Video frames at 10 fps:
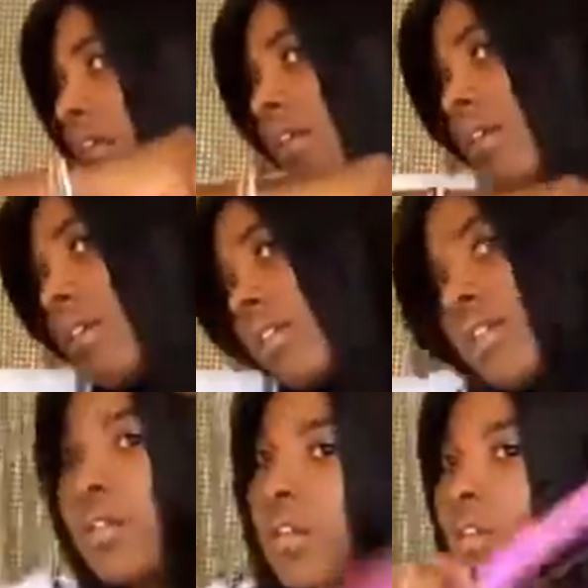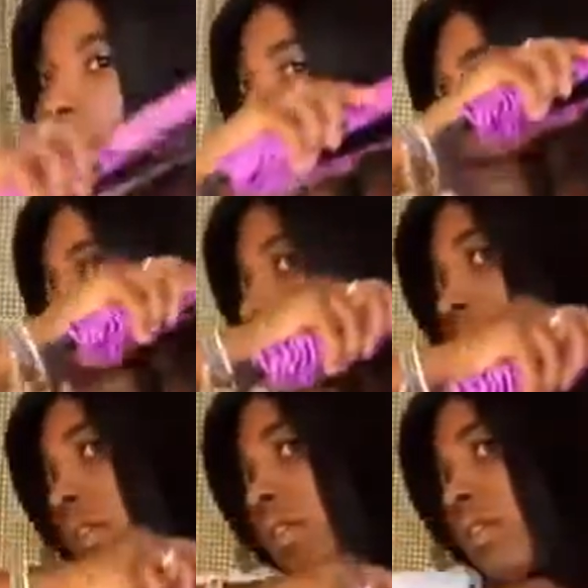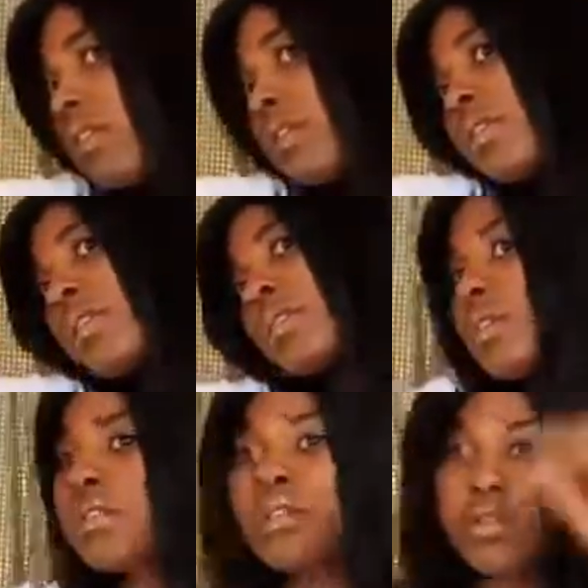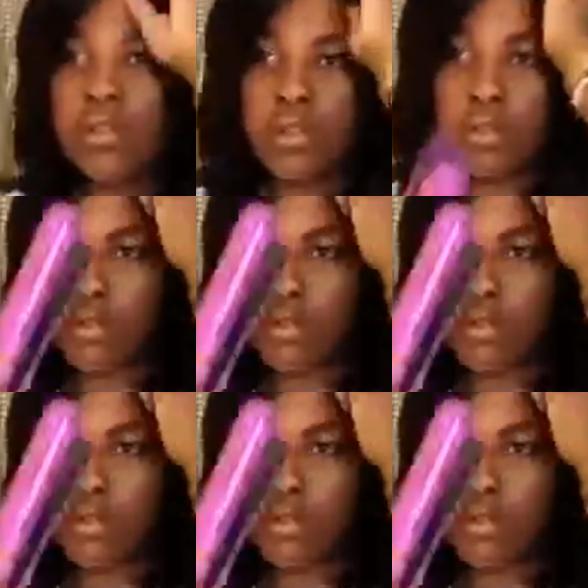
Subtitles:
I tell you, this hair is beautiful. It's gorgeous. It feels good.